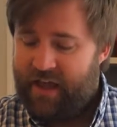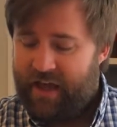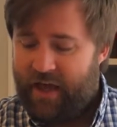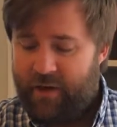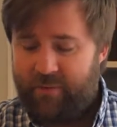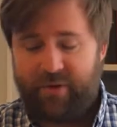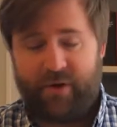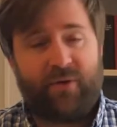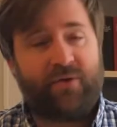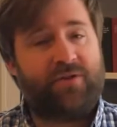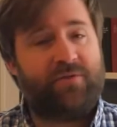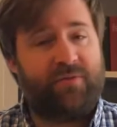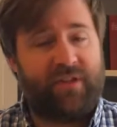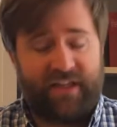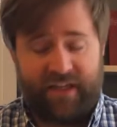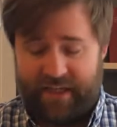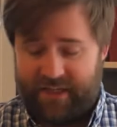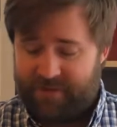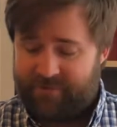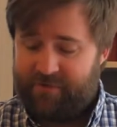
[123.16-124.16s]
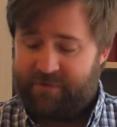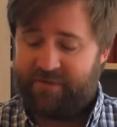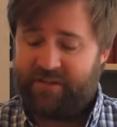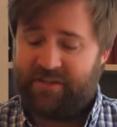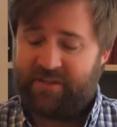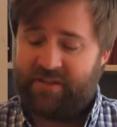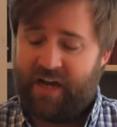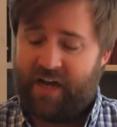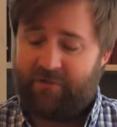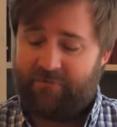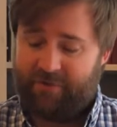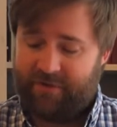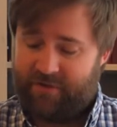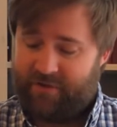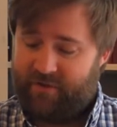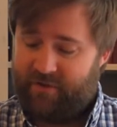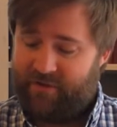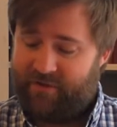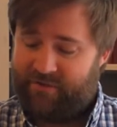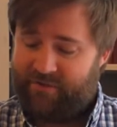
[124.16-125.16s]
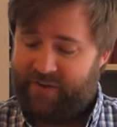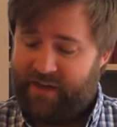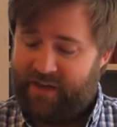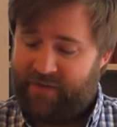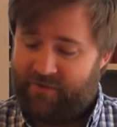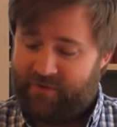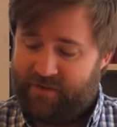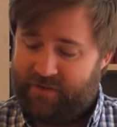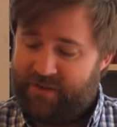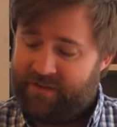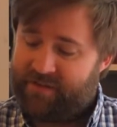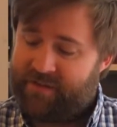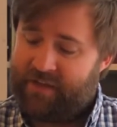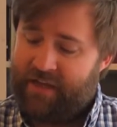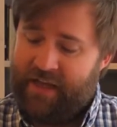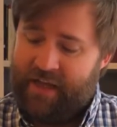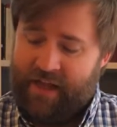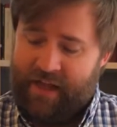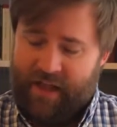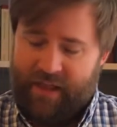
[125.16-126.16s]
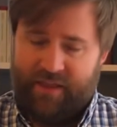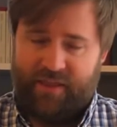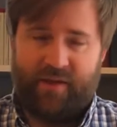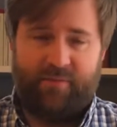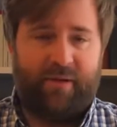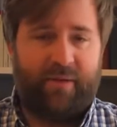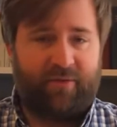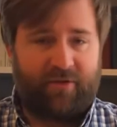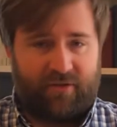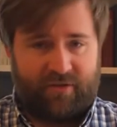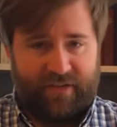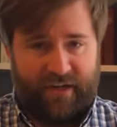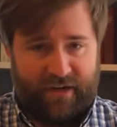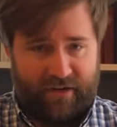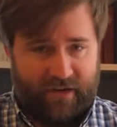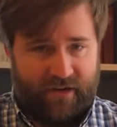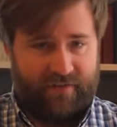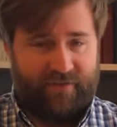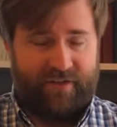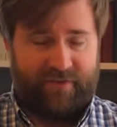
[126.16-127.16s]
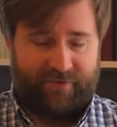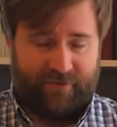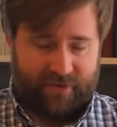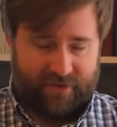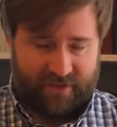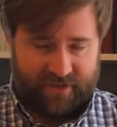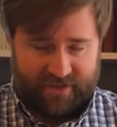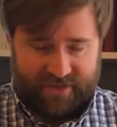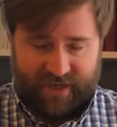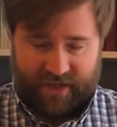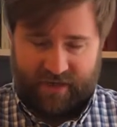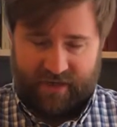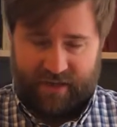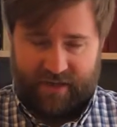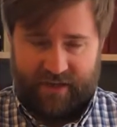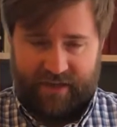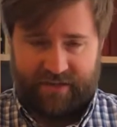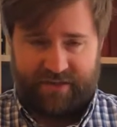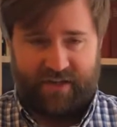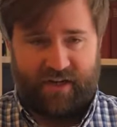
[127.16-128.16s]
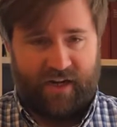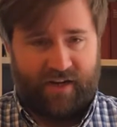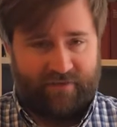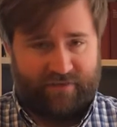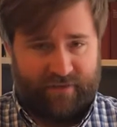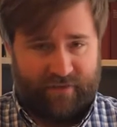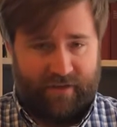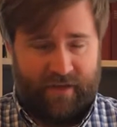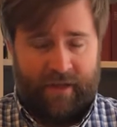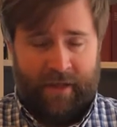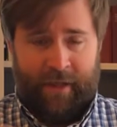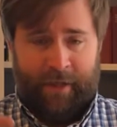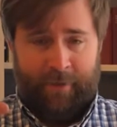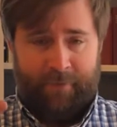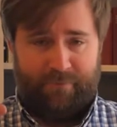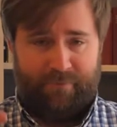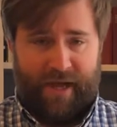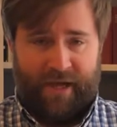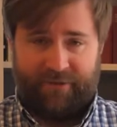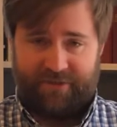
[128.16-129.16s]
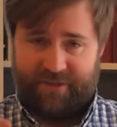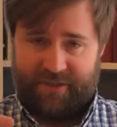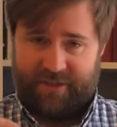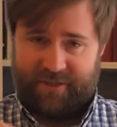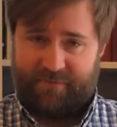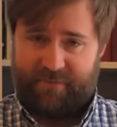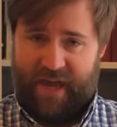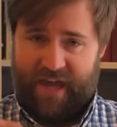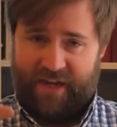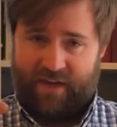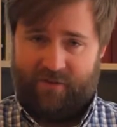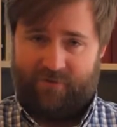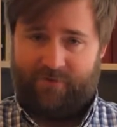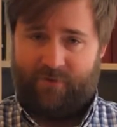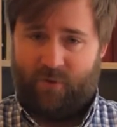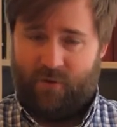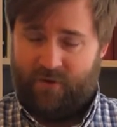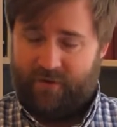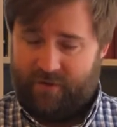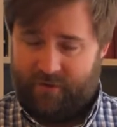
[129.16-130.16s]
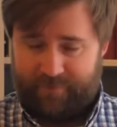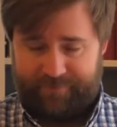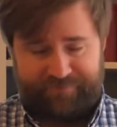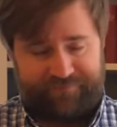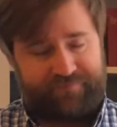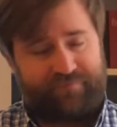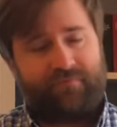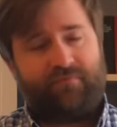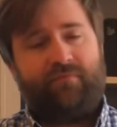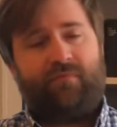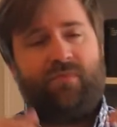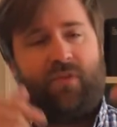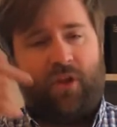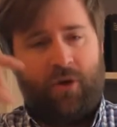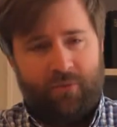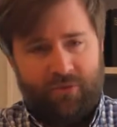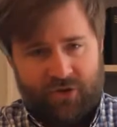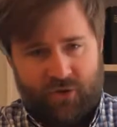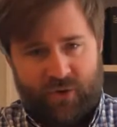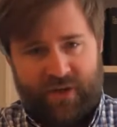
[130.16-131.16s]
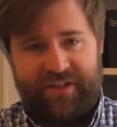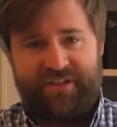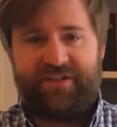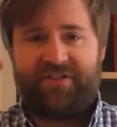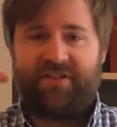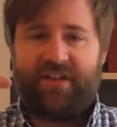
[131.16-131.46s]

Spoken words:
but ultimately Israel does not return to faithfulness. The biblical narrative in 1 and 2 Kings, it often bounces back and forth between